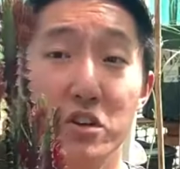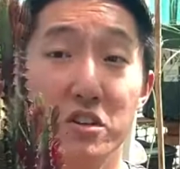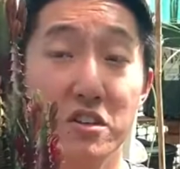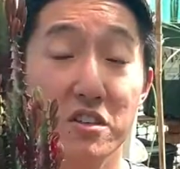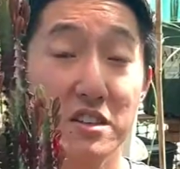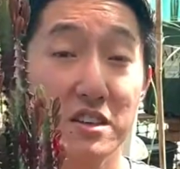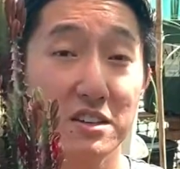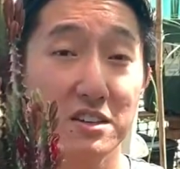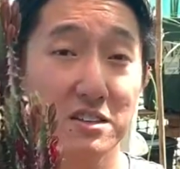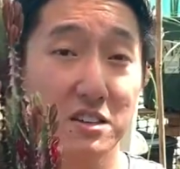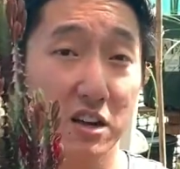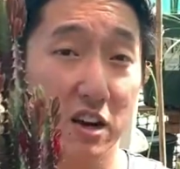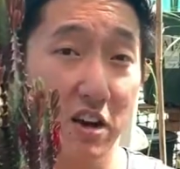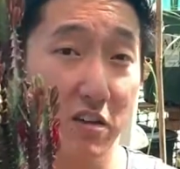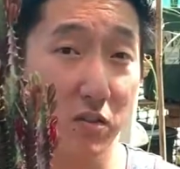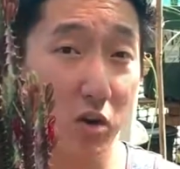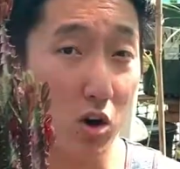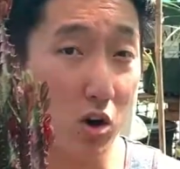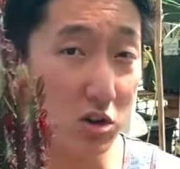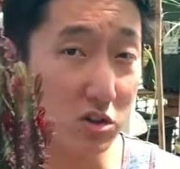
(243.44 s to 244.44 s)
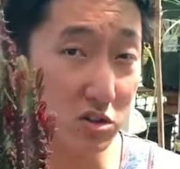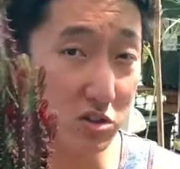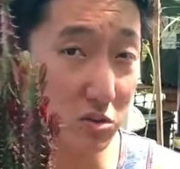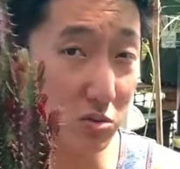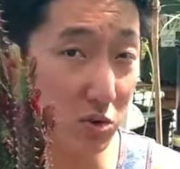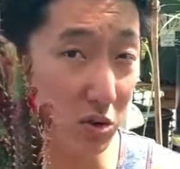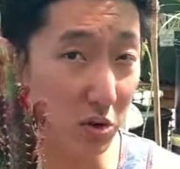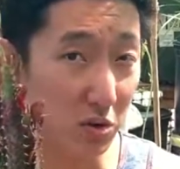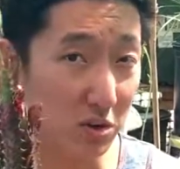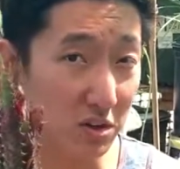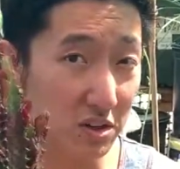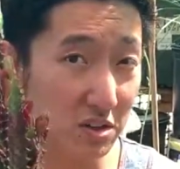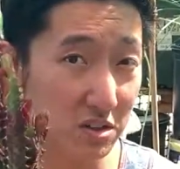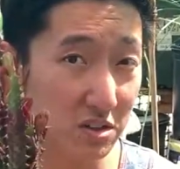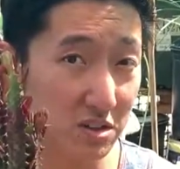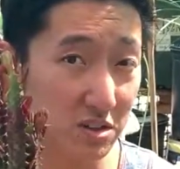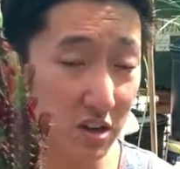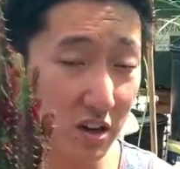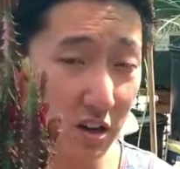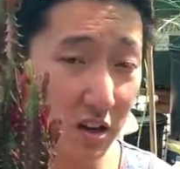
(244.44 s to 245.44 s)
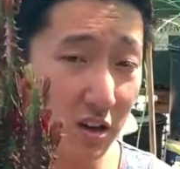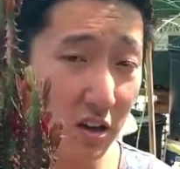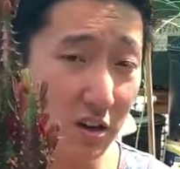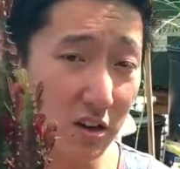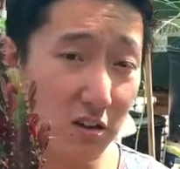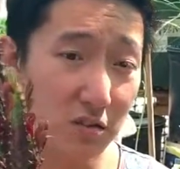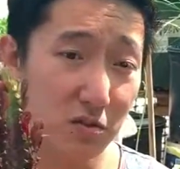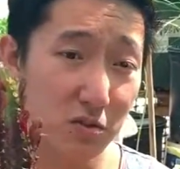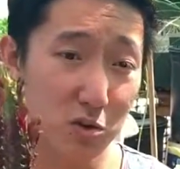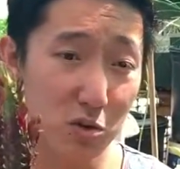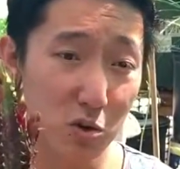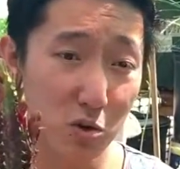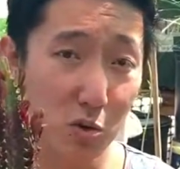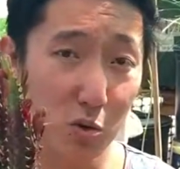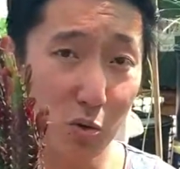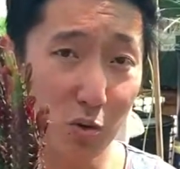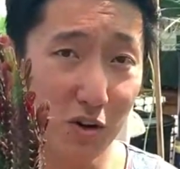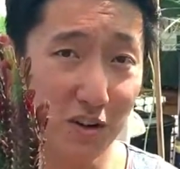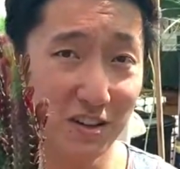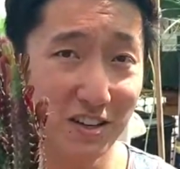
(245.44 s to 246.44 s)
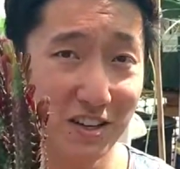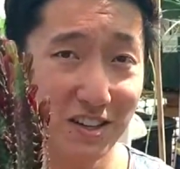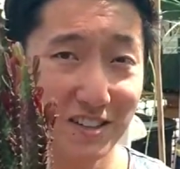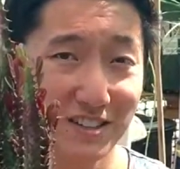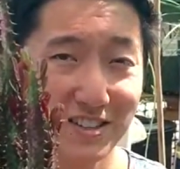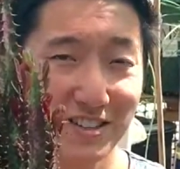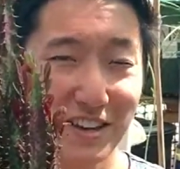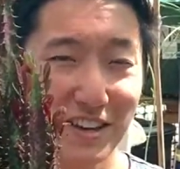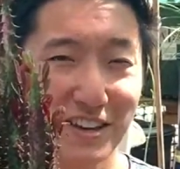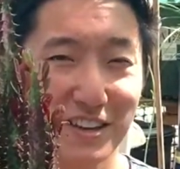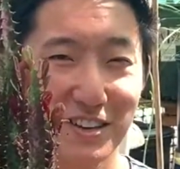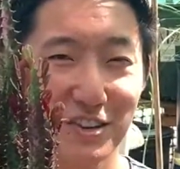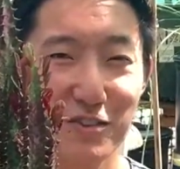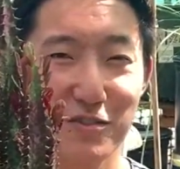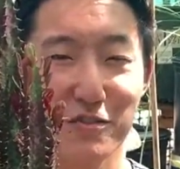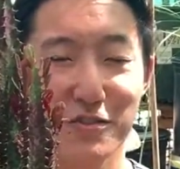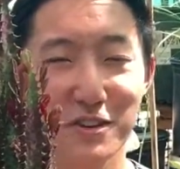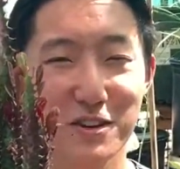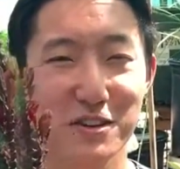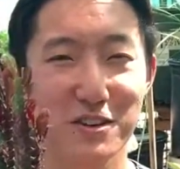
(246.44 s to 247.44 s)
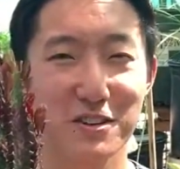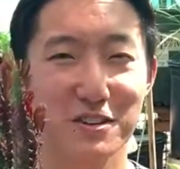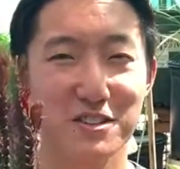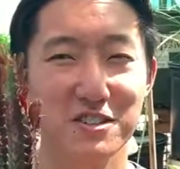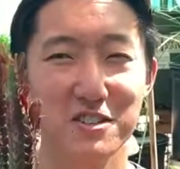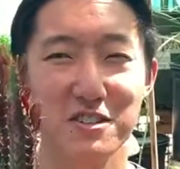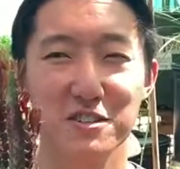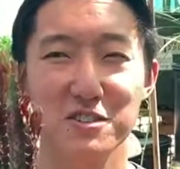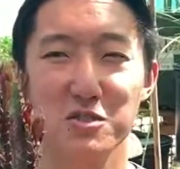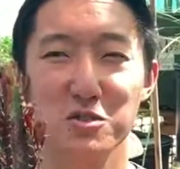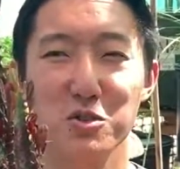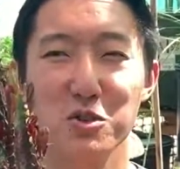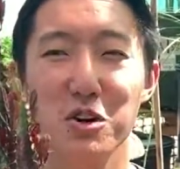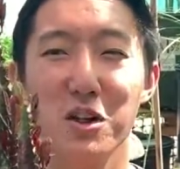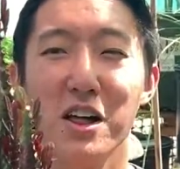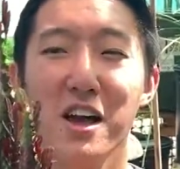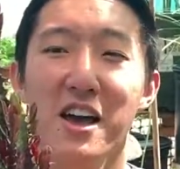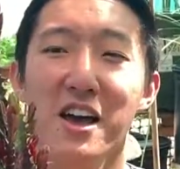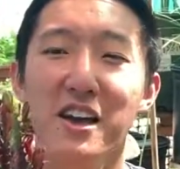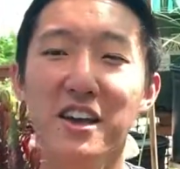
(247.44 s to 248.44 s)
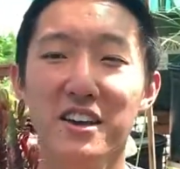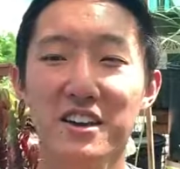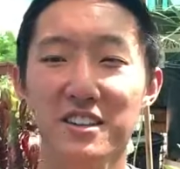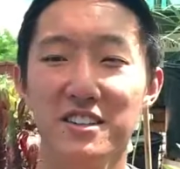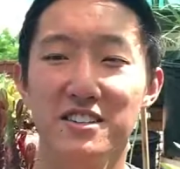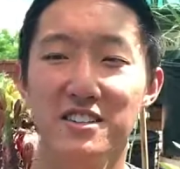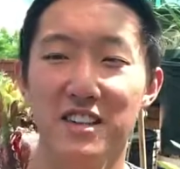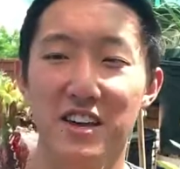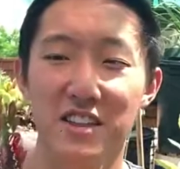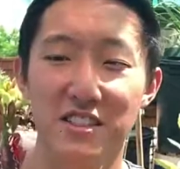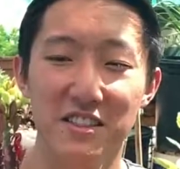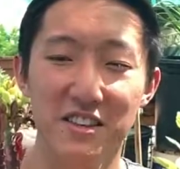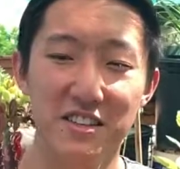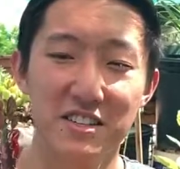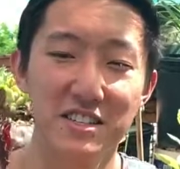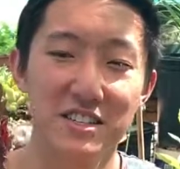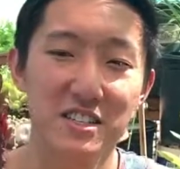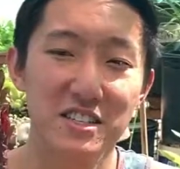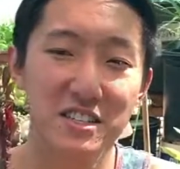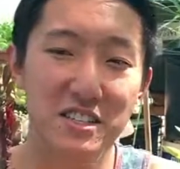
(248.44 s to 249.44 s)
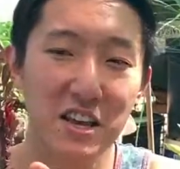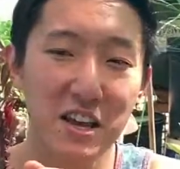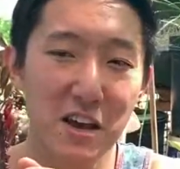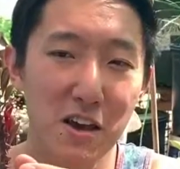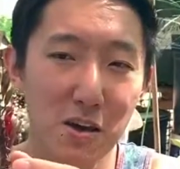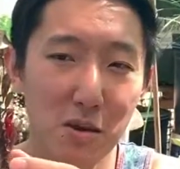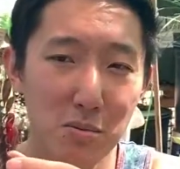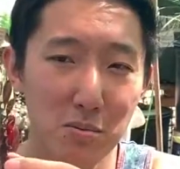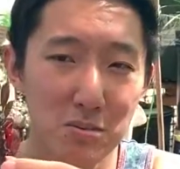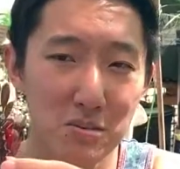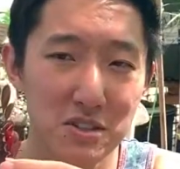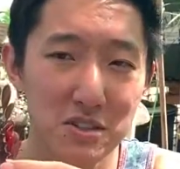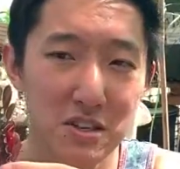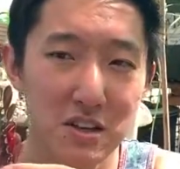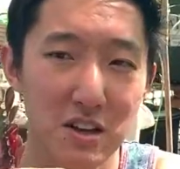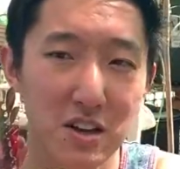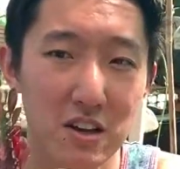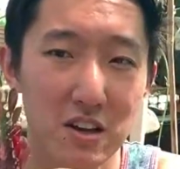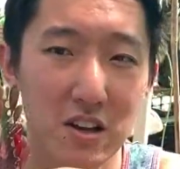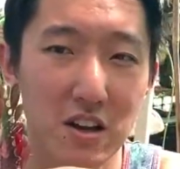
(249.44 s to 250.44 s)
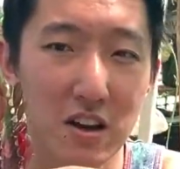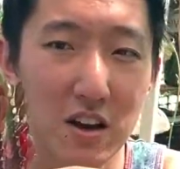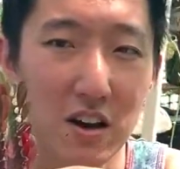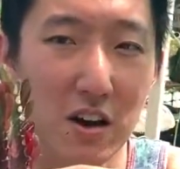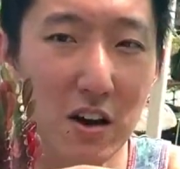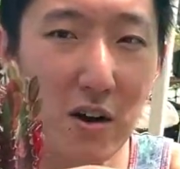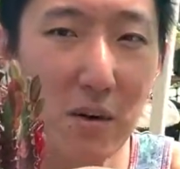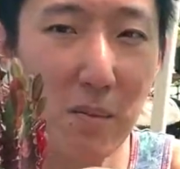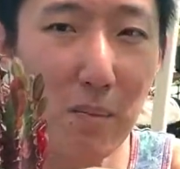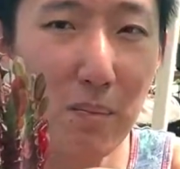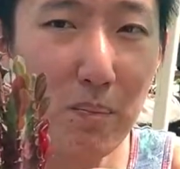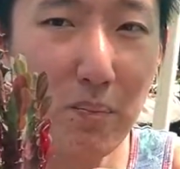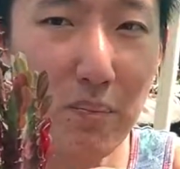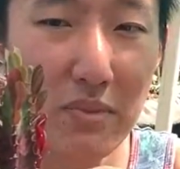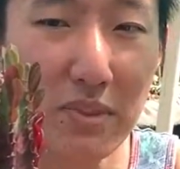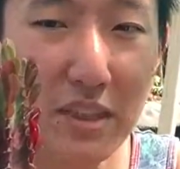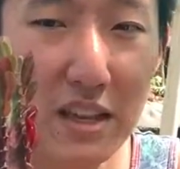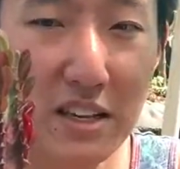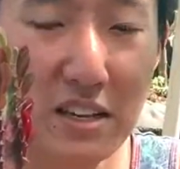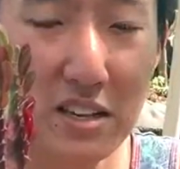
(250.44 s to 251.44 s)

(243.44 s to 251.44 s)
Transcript: of the things that I have also noticed, if you don't want to stick your finger into the soil, is that the stems, they